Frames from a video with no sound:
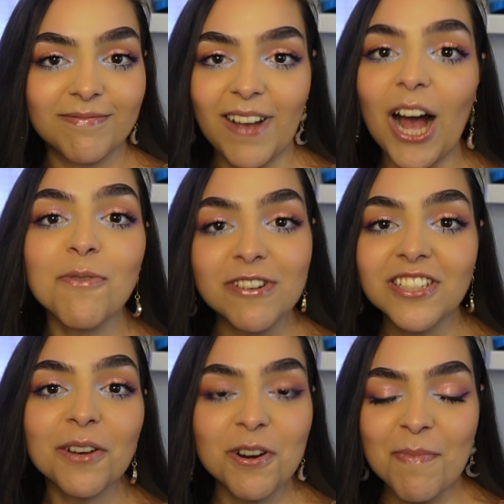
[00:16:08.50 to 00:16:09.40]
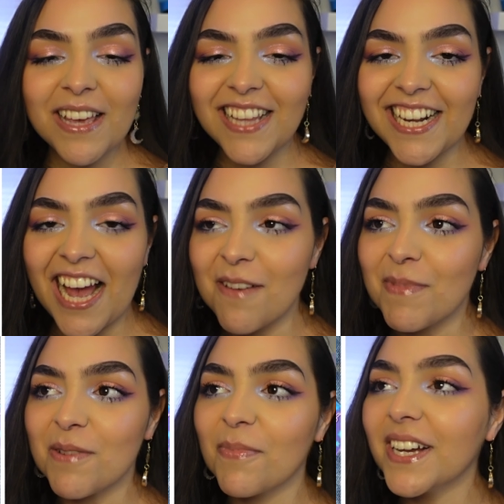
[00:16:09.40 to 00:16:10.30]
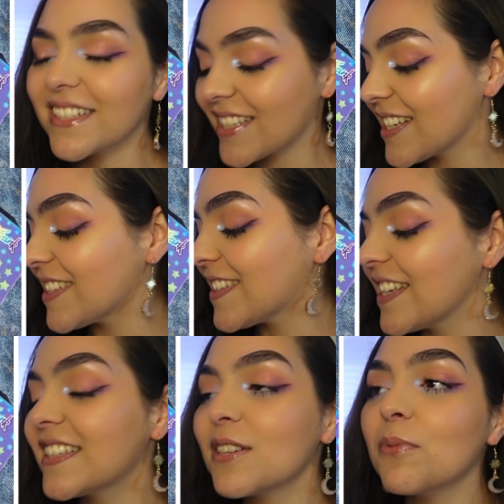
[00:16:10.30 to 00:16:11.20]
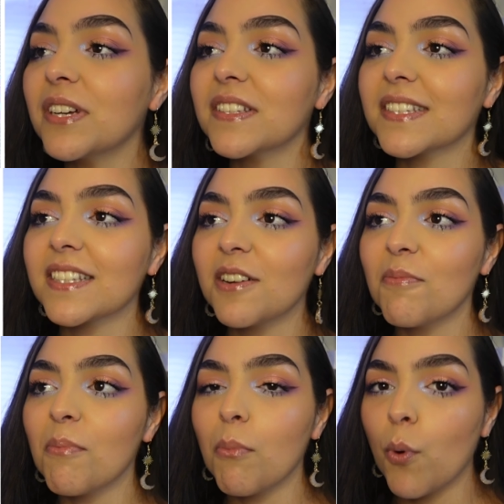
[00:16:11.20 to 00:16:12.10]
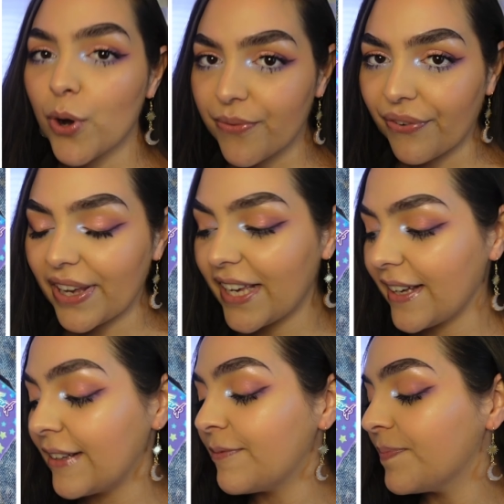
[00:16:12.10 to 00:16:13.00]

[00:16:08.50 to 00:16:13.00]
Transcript: I wish they would have made that happen, but since it was Morphe,